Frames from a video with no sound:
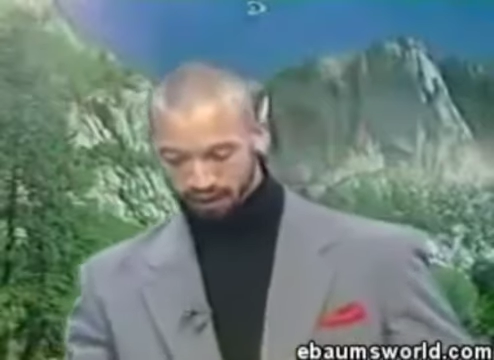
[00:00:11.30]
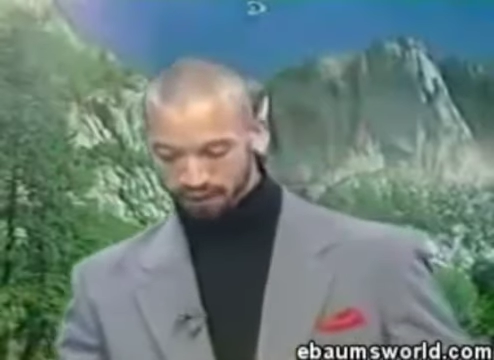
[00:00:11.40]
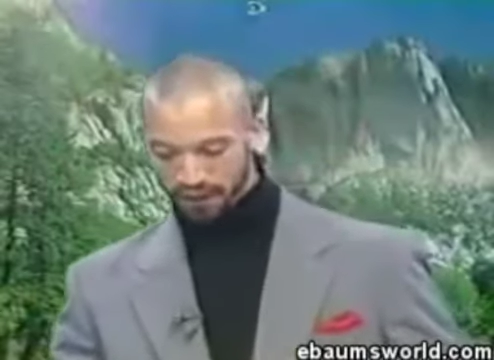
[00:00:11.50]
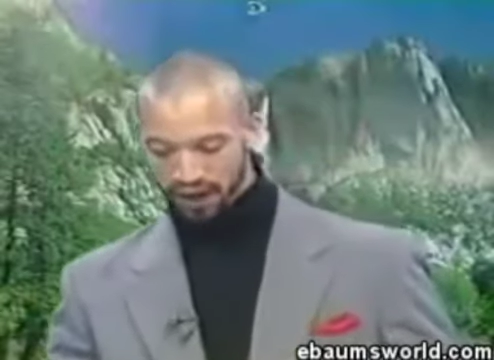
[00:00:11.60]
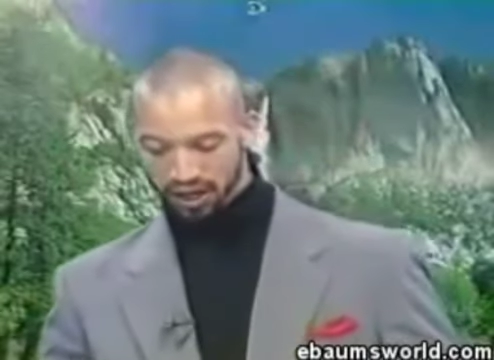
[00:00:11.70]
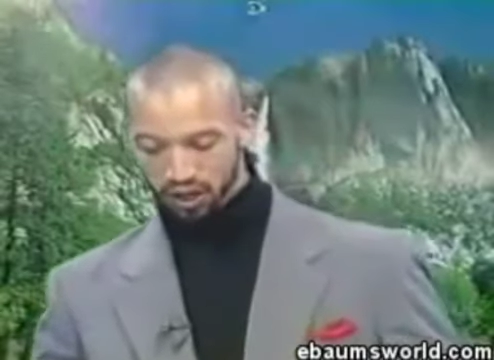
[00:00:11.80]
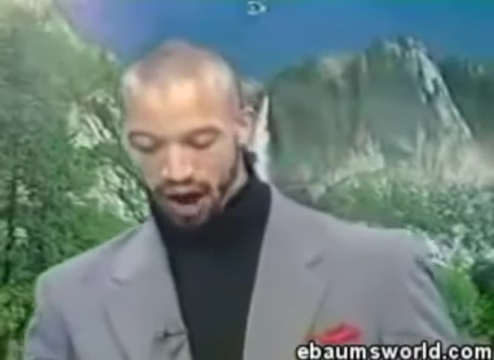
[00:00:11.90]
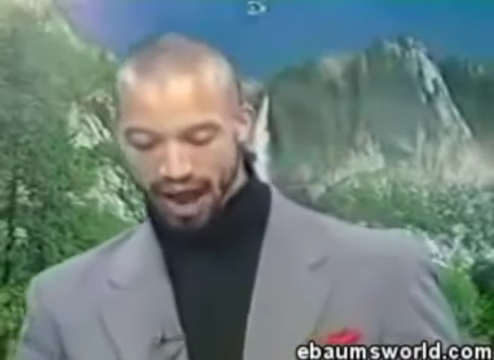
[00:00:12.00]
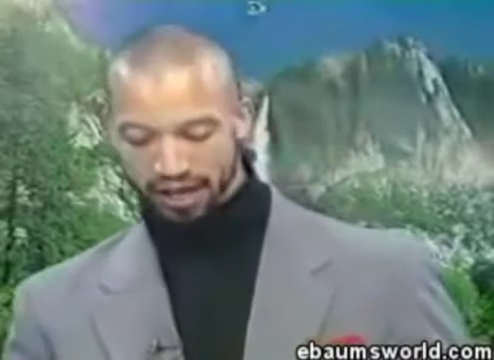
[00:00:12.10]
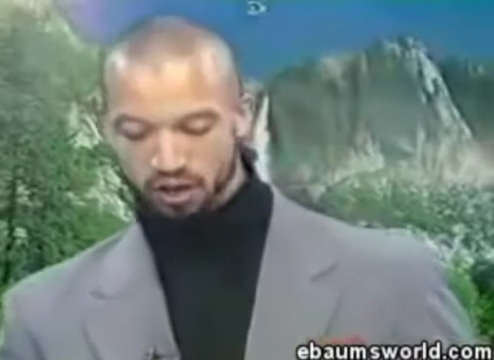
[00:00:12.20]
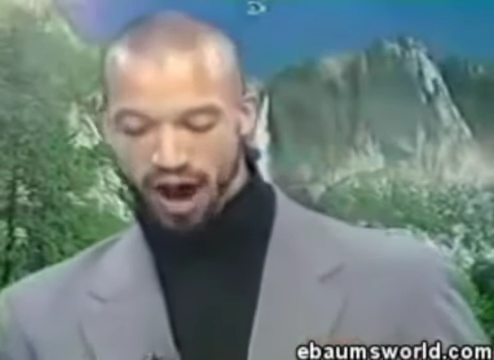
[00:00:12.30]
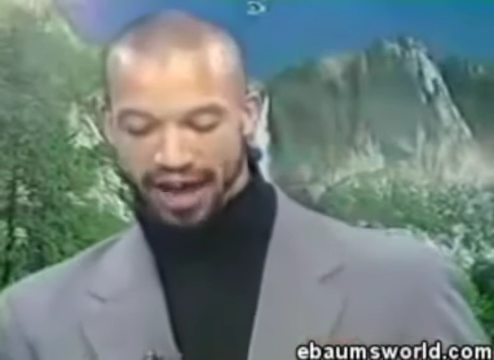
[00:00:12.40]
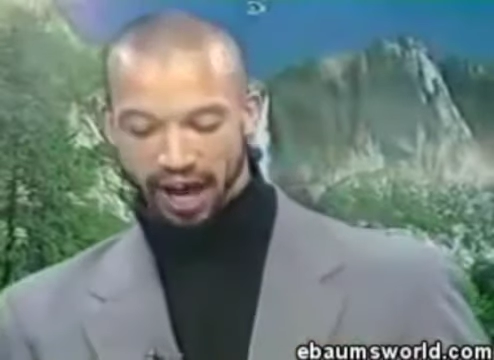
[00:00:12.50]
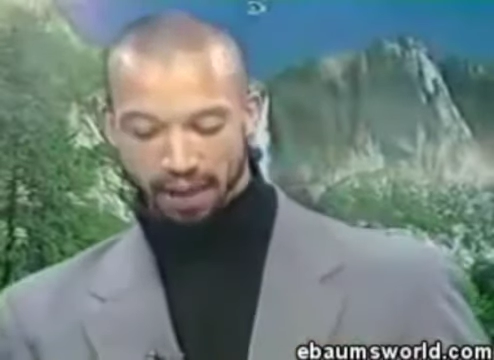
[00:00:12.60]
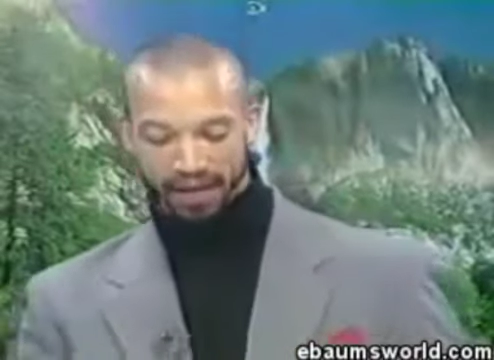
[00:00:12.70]
Motherfucker, you ain't
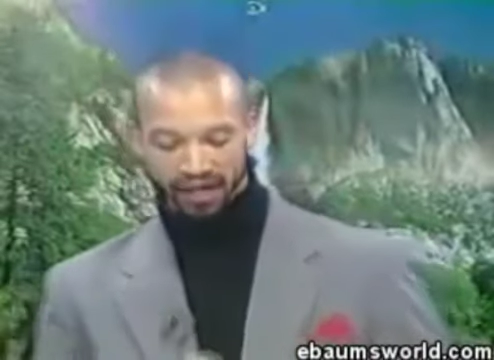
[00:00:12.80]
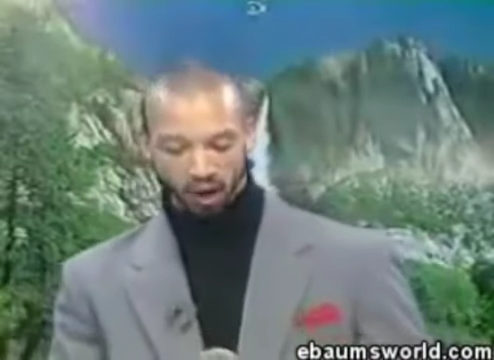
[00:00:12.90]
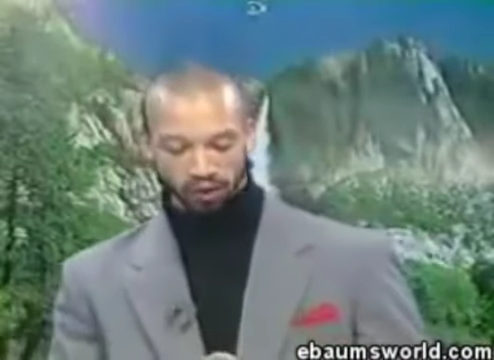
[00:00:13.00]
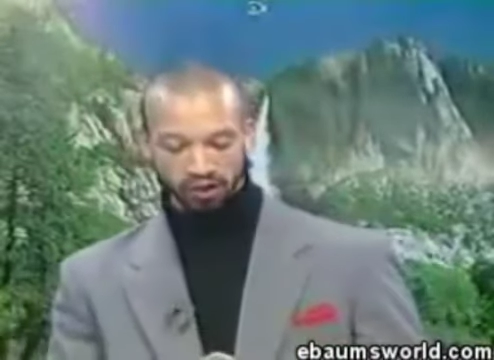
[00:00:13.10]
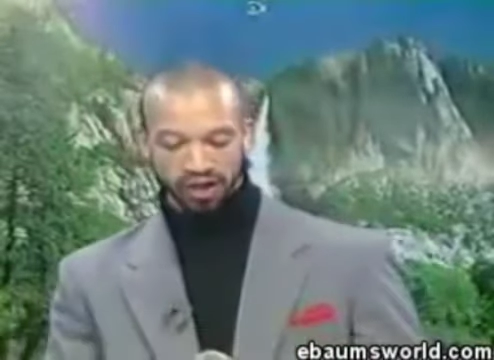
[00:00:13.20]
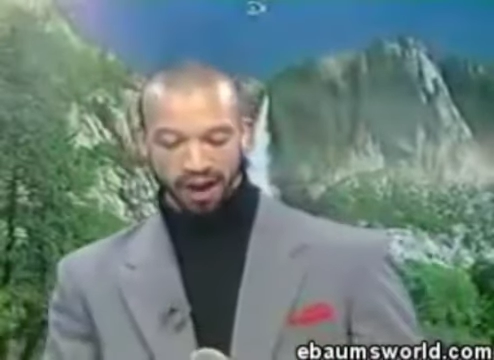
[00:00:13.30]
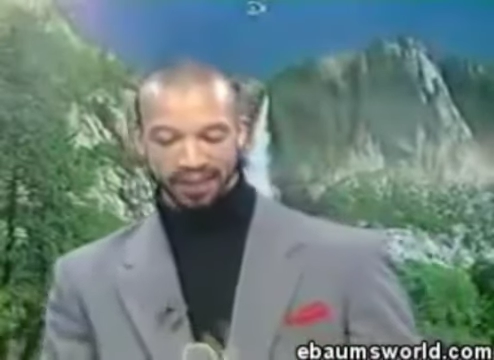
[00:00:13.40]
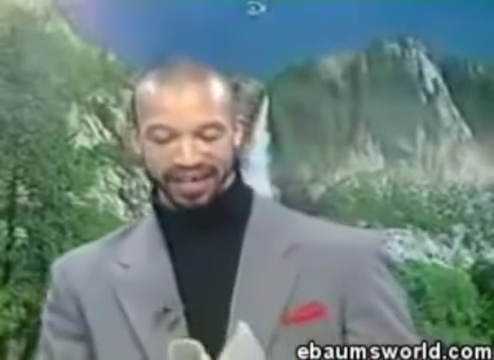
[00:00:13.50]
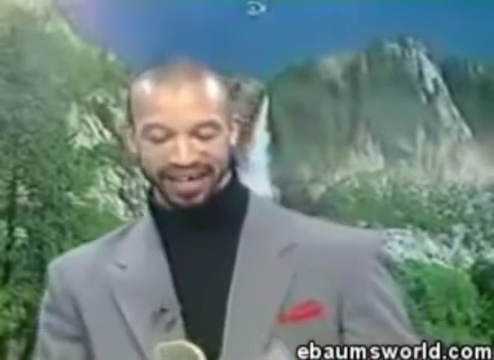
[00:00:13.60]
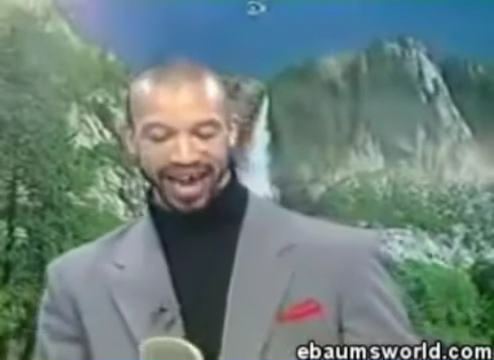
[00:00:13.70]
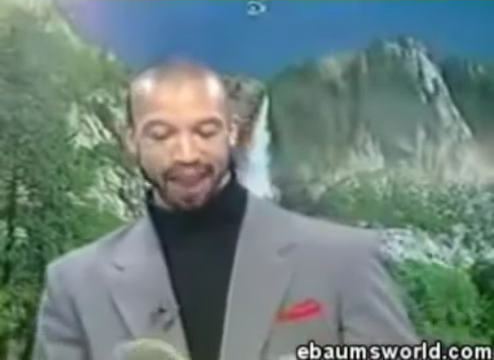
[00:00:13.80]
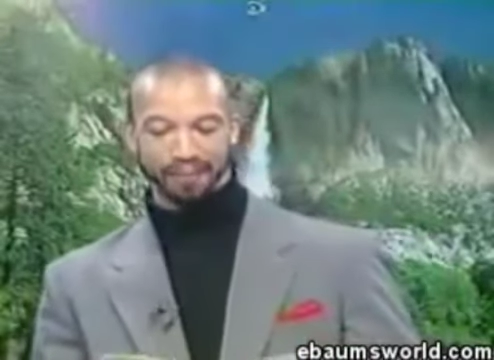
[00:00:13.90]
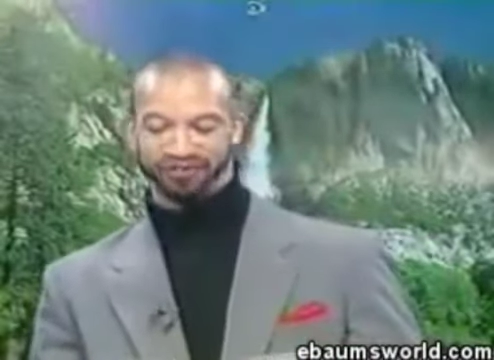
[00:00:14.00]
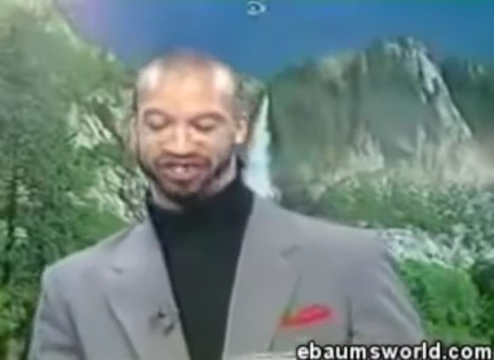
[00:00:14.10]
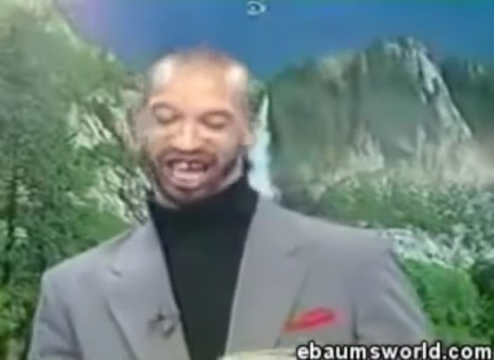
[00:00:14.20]
you ain't coming in no you come in the
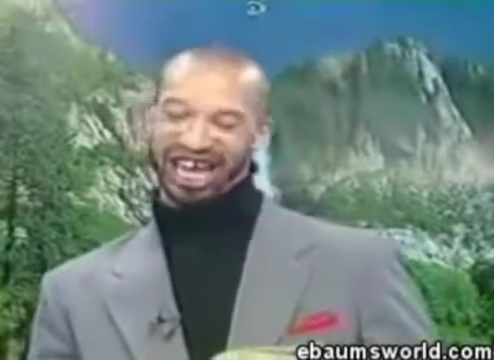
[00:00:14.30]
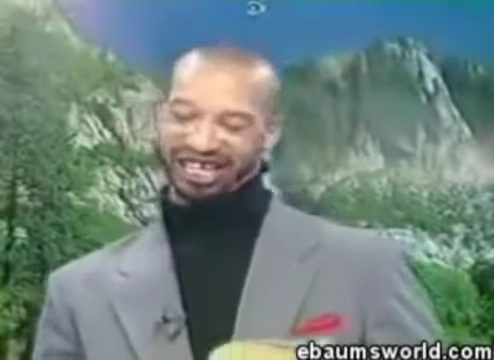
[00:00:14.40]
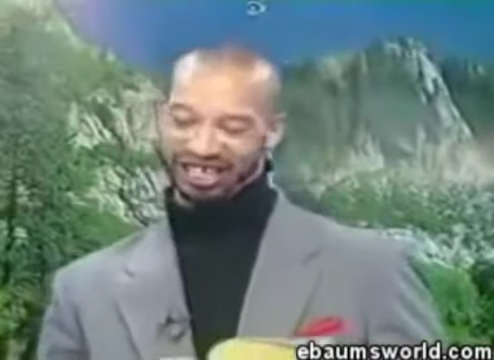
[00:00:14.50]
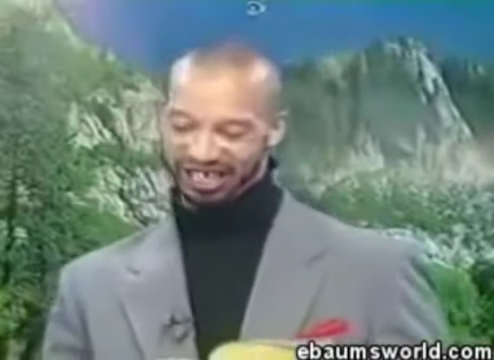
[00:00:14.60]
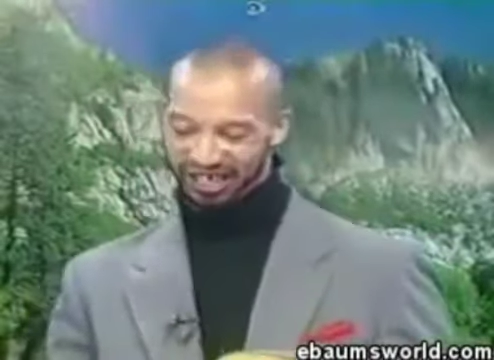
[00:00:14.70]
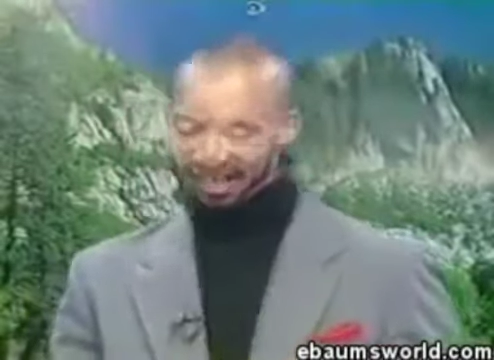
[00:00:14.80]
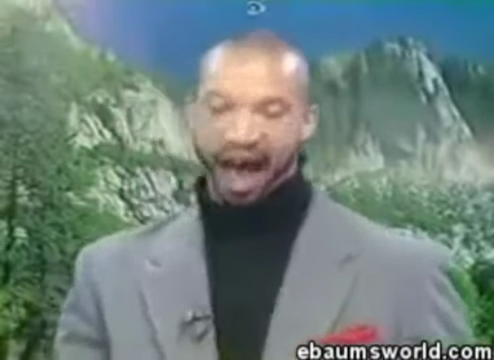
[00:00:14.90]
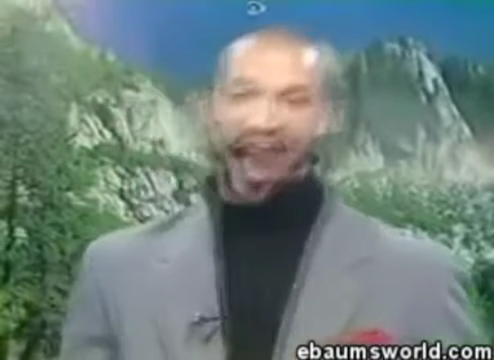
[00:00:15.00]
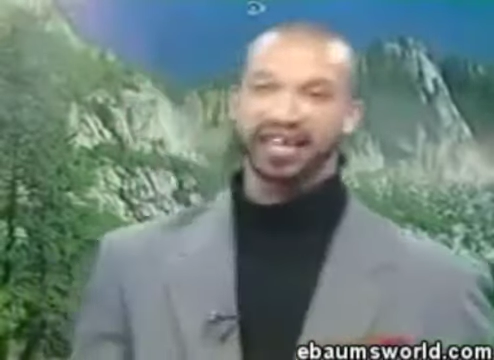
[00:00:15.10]
name of Satan.